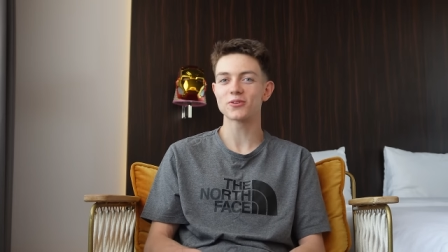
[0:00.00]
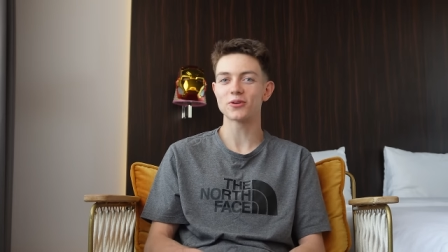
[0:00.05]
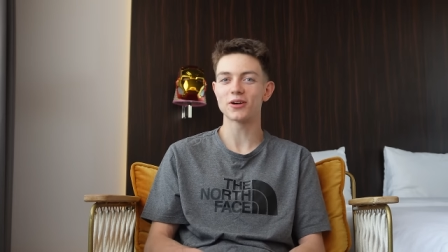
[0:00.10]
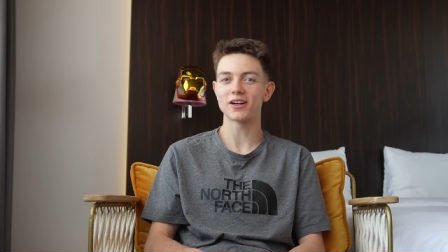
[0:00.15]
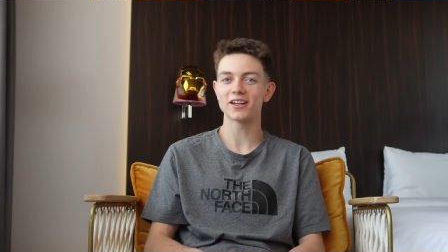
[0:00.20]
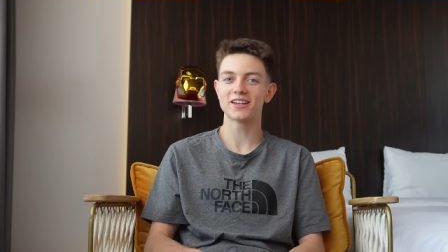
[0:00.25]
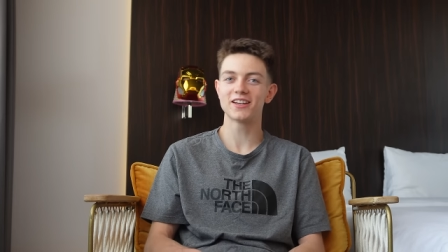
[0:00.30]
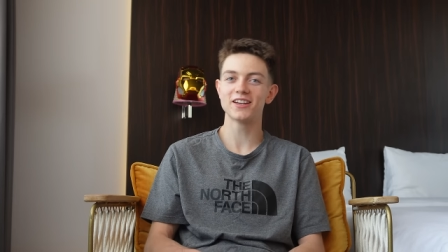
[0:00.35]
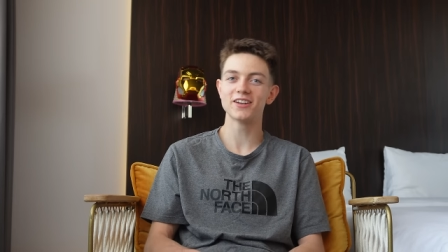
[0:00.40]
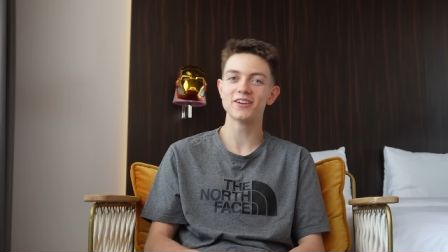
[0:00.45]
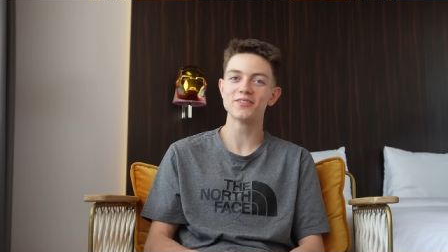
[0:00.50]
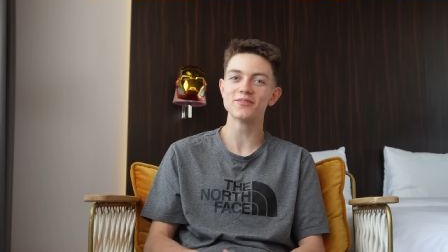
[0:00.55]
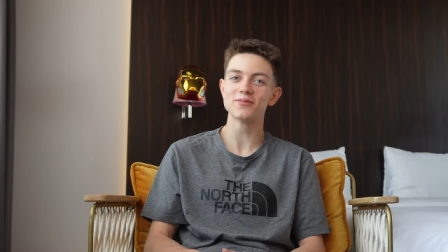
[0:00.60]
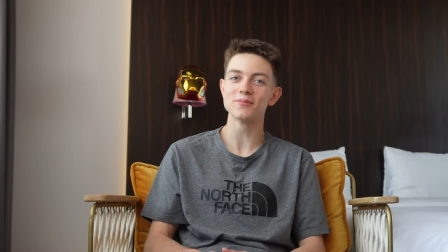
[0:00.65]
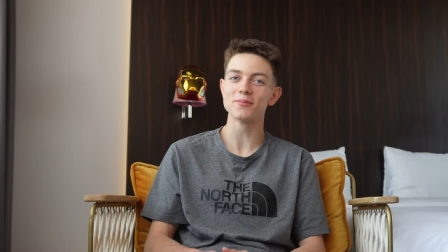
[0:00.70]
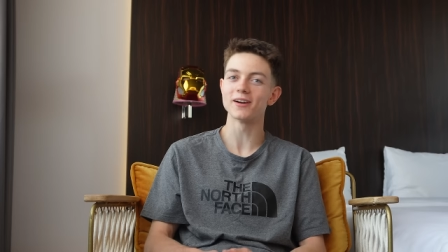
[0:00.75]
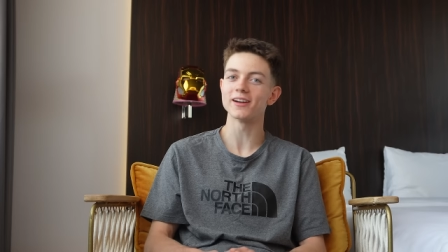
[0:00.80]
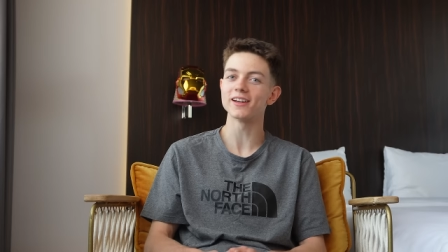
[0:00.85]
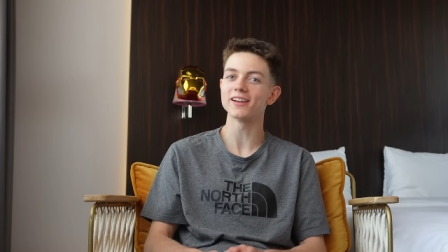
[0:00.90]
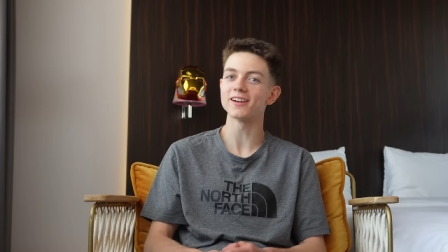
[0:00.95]
quite good for
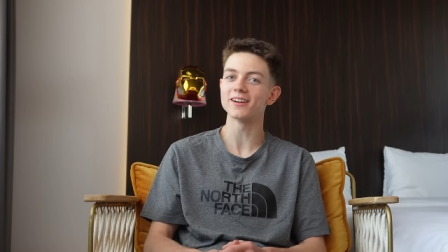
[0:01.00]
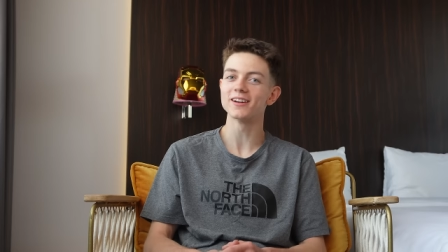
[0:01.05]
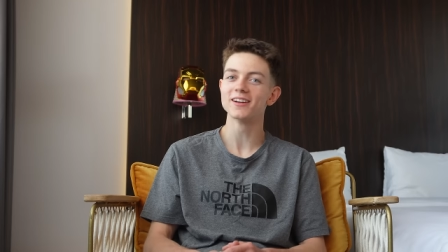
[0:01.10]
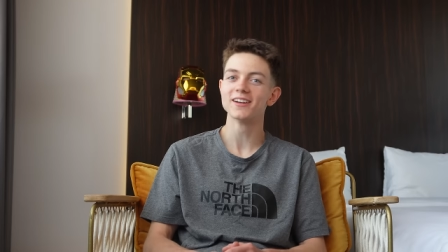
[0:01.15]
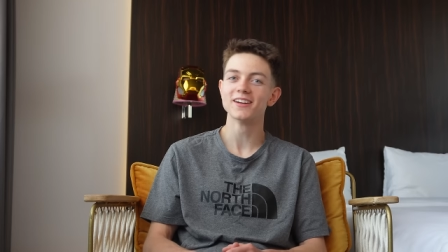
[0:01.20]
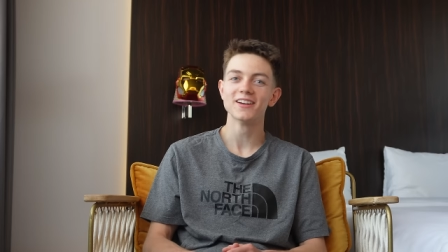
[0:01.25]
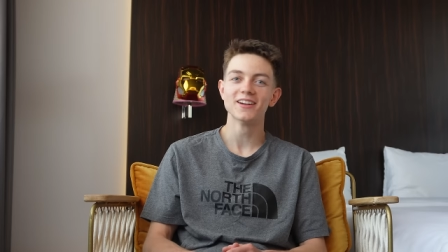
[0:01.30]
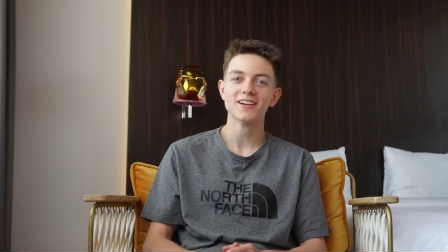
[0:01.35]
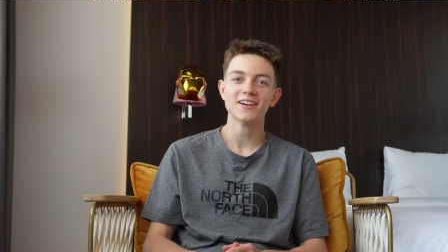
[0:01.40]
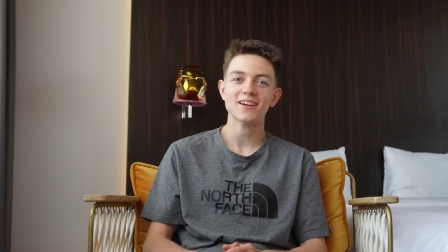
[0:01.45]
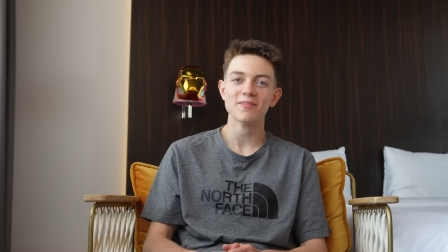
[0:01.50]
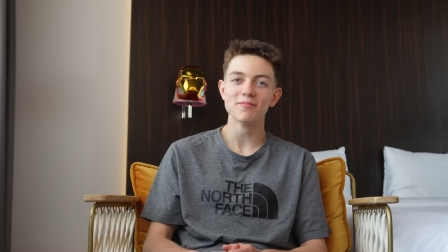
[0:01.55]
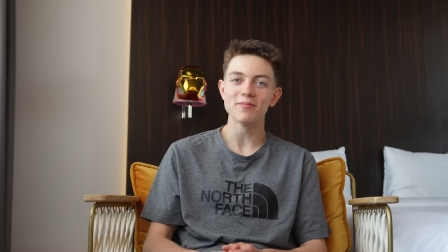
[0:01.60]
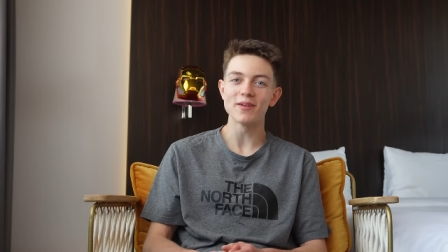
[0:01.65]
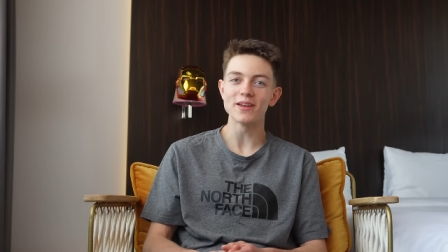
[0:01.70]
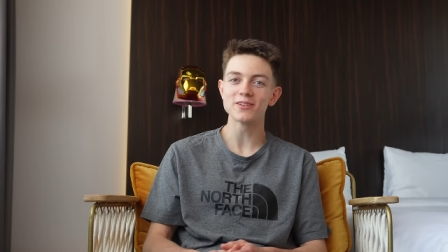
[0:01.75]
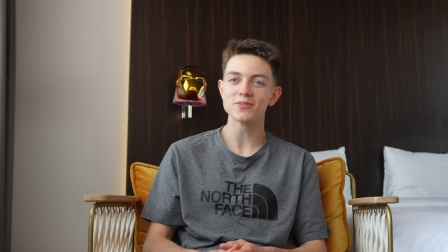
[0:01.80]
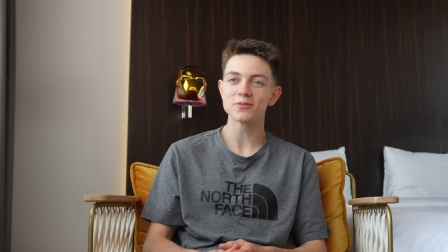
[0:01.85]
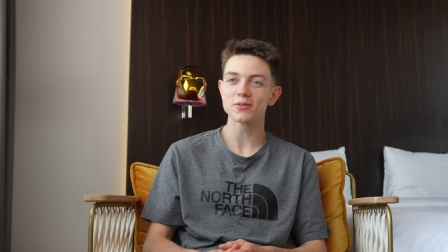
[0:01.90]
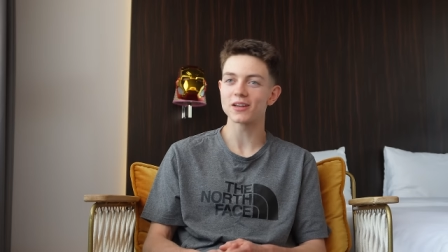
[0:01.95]
my uh,
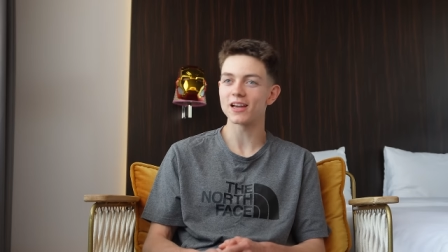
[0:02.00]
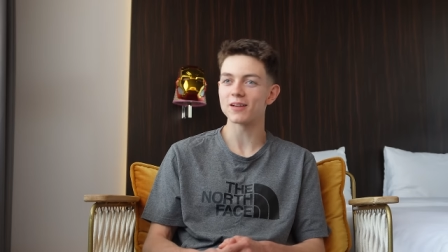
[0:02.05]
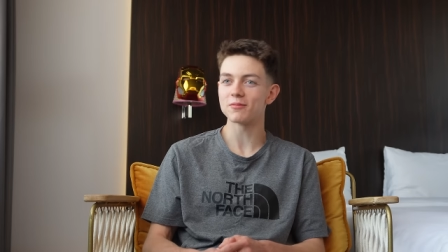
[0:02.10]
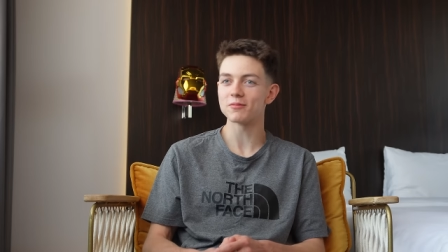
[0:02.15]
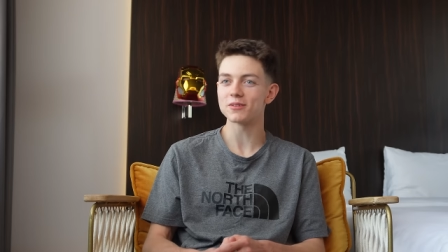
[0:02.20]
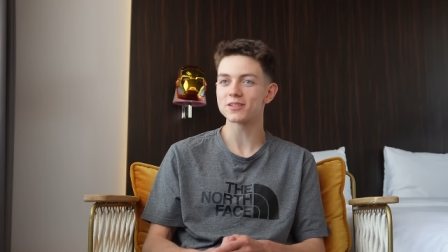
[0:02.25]
mental game,